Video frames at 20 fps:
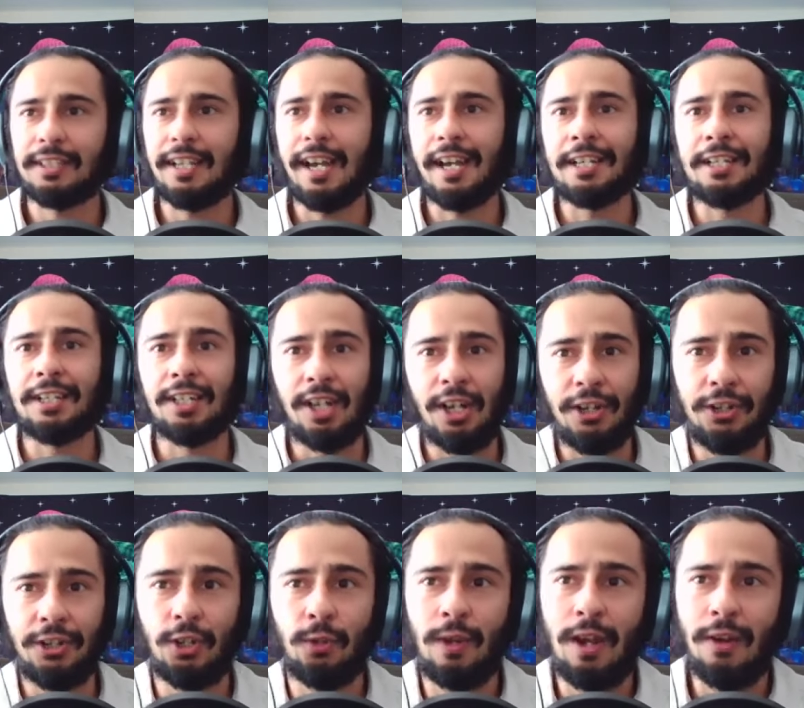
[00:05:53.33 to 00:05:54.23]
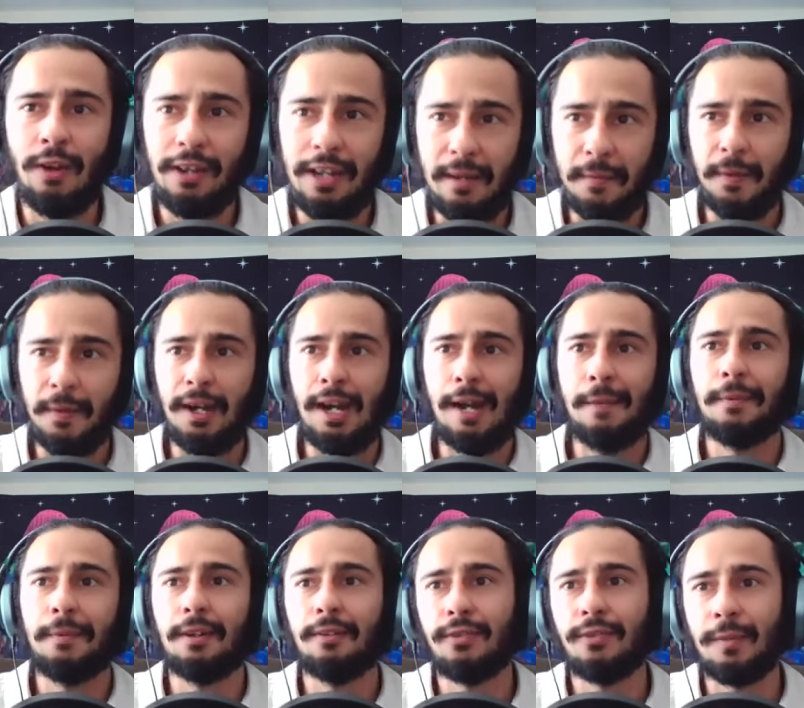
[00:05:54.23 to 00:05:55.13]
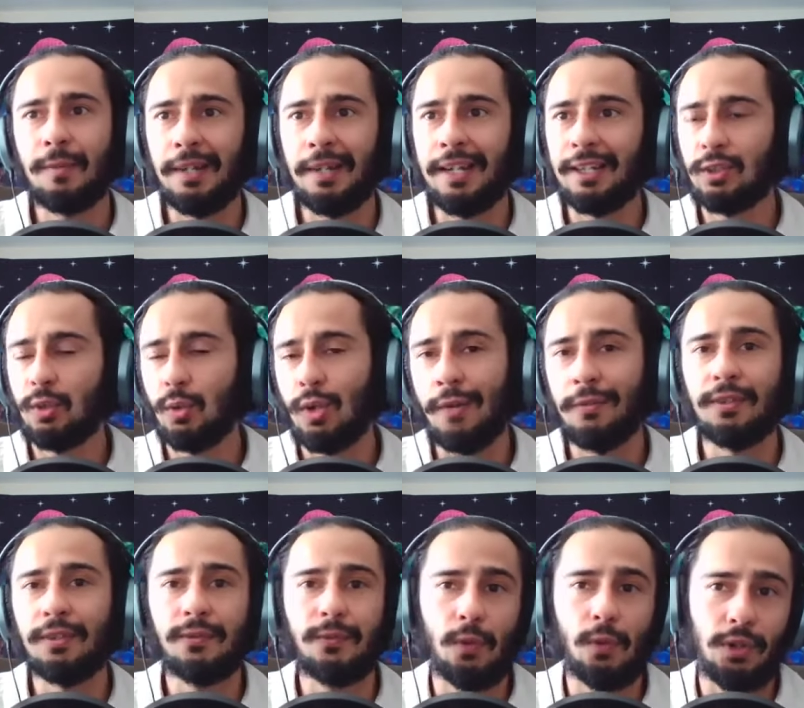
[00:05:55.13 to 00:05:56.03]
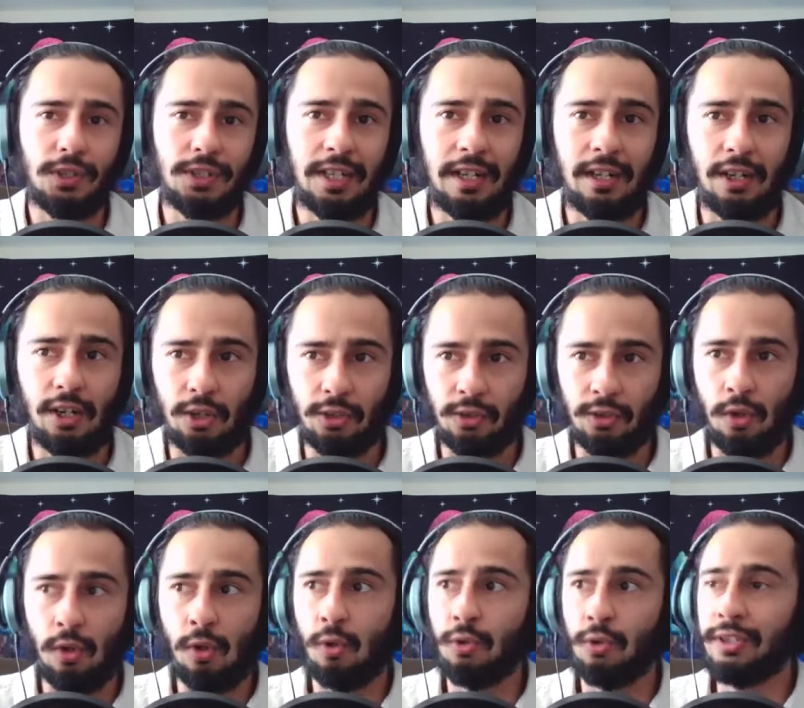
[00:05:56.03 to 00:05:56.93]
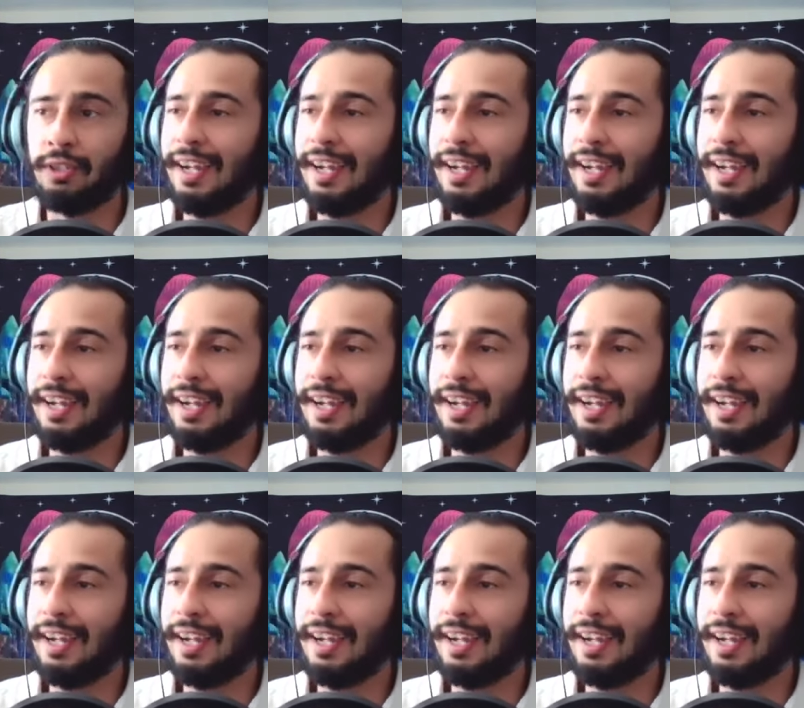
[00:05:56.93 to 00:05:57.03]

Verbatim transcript: got into underground hip hop from like 12 to 14 years old.